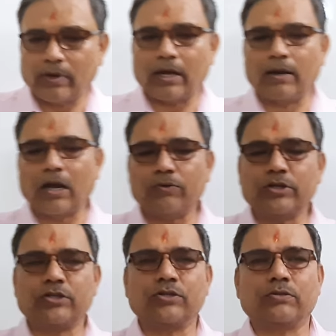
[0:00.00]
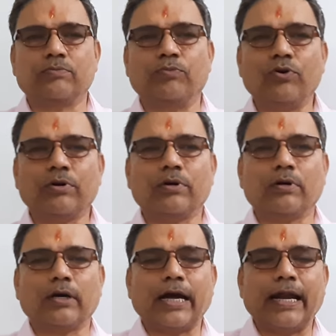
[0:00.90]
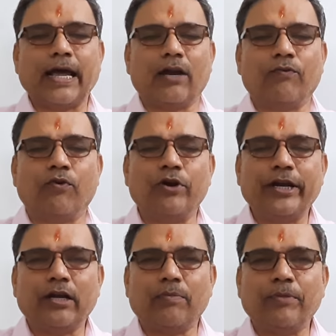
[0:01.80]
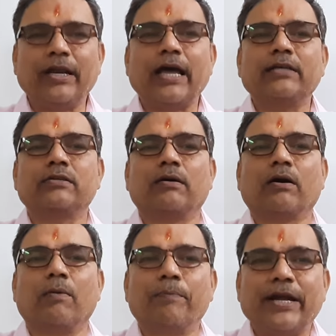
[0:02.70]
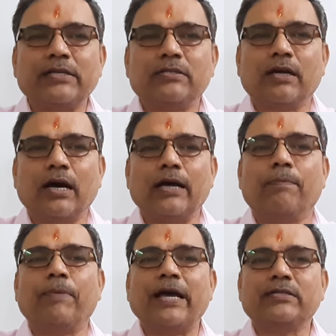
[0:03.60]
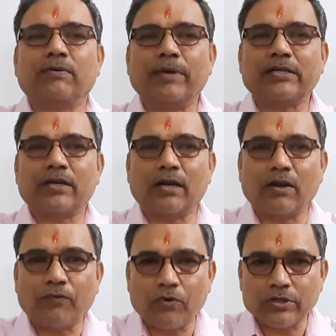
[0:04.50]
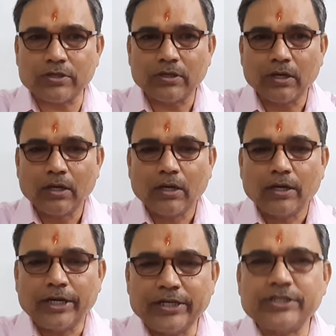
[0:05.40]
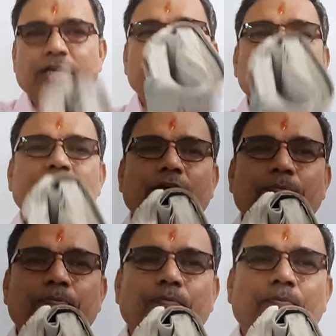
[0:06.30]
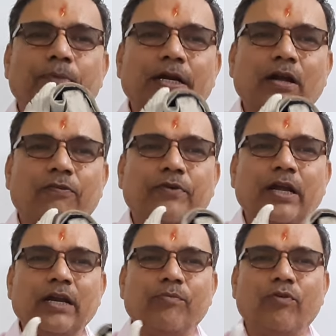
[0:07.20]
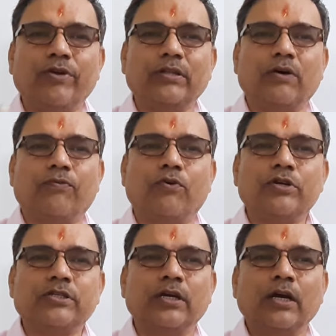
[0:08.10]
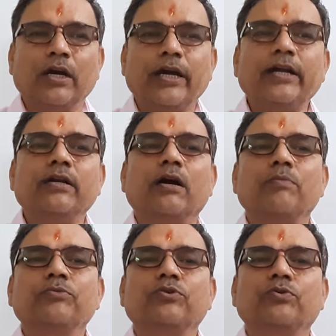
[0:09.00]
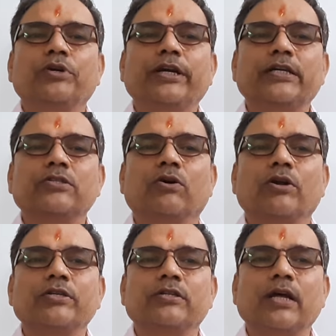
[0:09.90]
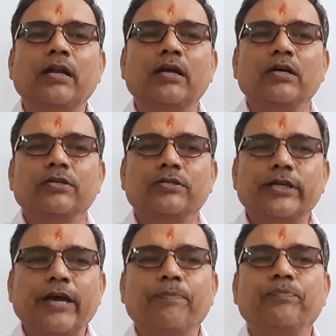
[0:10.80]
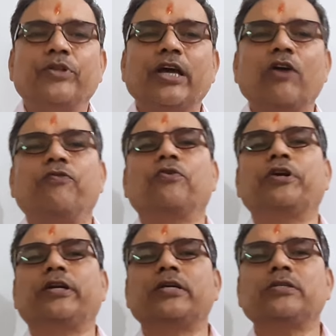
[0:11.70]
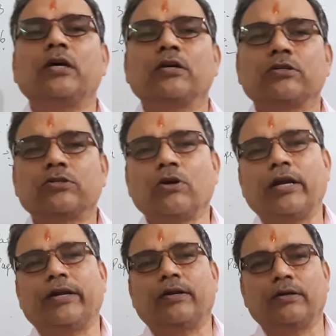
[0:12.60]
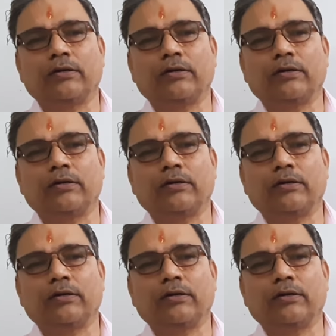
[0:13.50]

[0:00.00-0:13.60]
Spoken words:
And now this is book and I unfold it, mean I compressed, I apply some external force, it changed its shape, but after removing the force, it come to its original shape, therefore it is solid.